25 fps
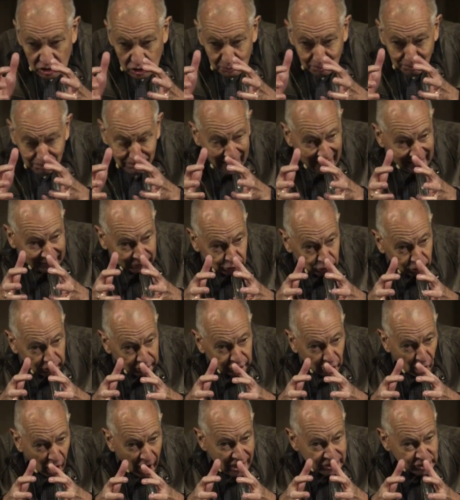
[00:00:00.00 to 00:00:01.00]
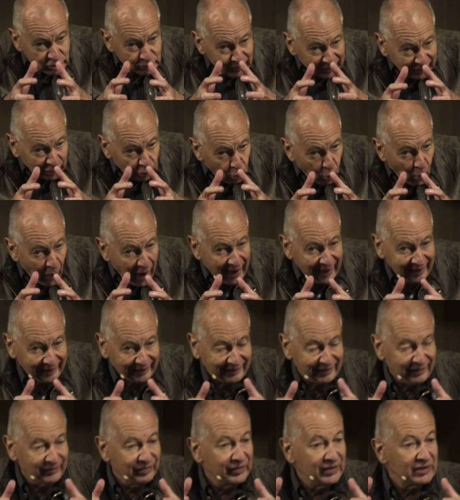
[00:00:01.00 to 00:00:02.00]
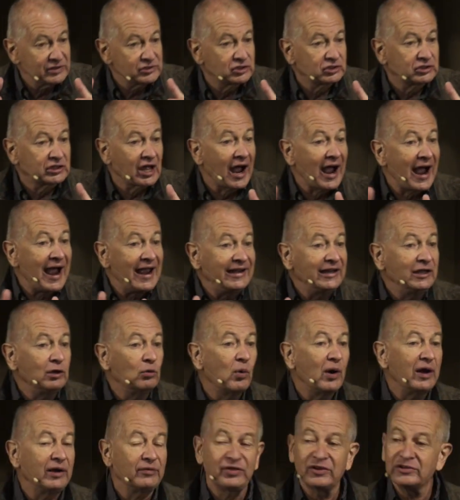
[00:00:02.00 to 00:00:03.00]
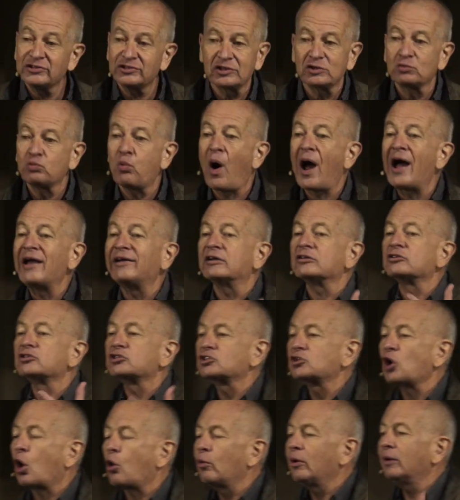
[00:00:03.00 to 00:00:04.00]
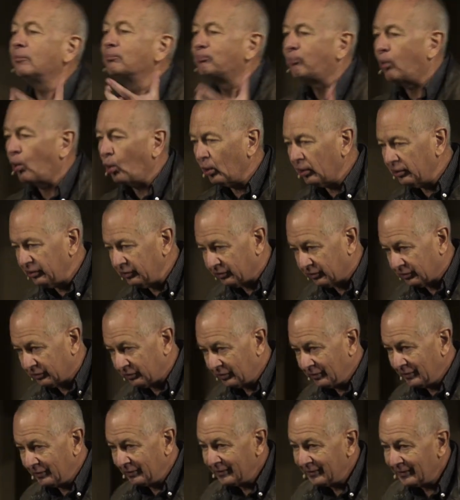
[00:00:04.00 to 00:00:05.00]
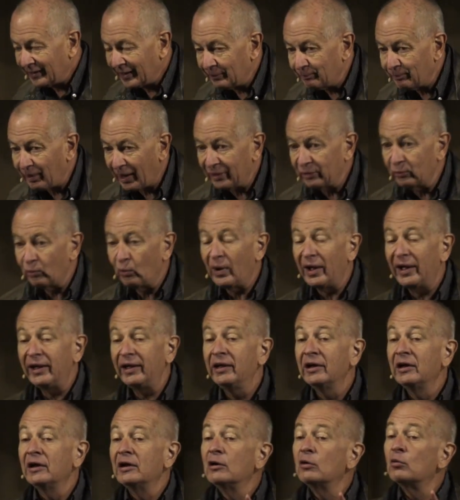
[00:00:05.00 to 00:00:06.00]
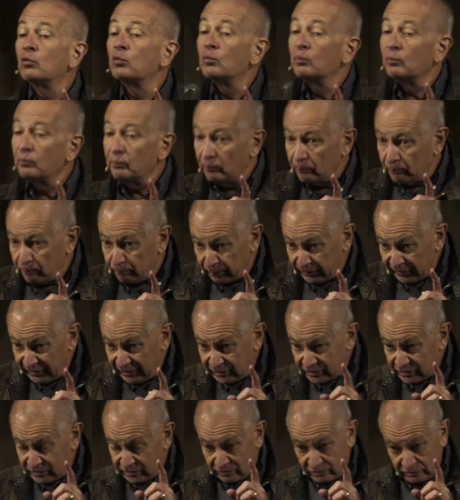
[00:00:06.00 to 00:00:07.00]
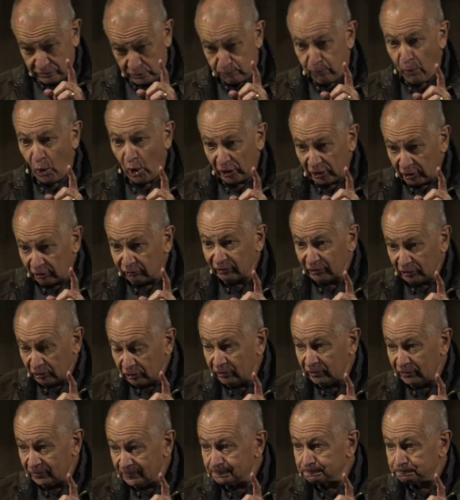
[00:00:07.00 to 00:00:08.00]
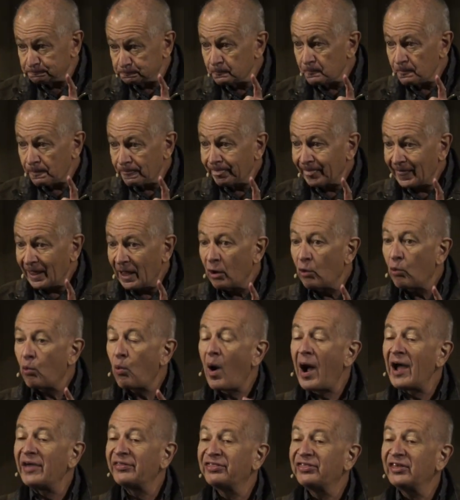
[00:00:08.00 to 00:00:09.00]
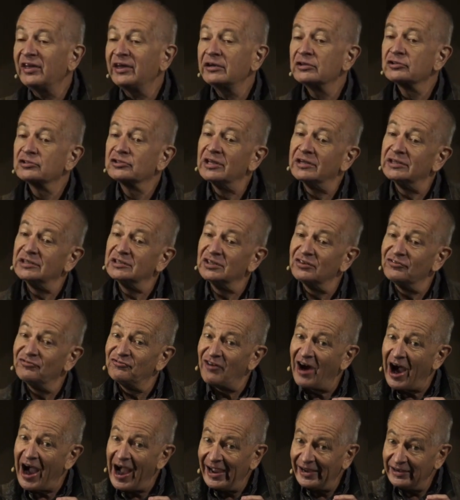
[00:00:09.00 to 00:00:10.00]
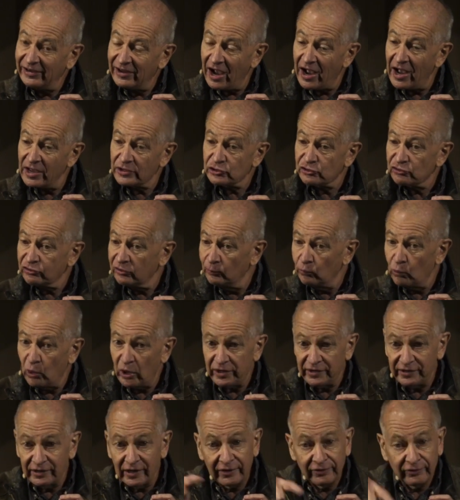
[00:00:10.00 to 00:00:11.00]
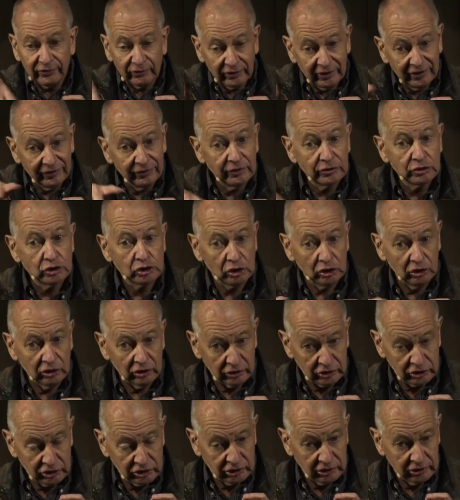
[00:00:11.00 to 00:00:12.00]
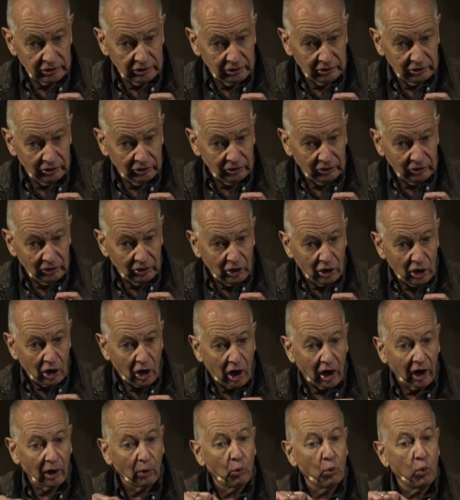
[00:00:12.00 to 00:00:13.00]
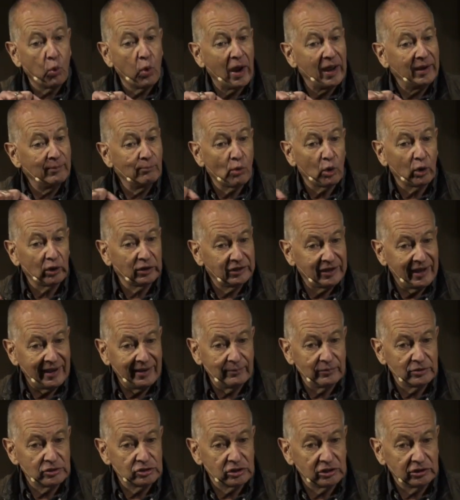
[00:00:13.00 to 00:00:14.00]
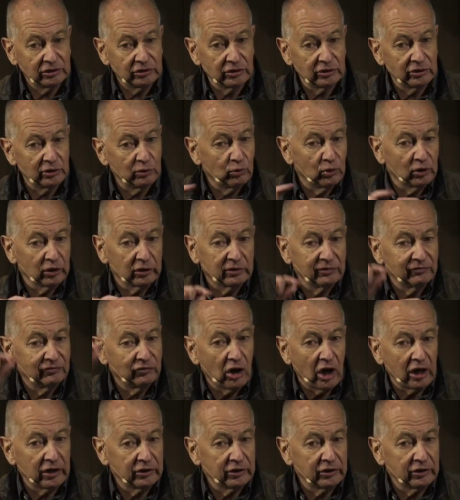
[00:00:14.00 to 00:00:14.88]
microcosmic way, in this tiny way. This is why it's so important. And by the way, please, spoiler alert, why things that divide us from one another in the church are way more damaging to the work of God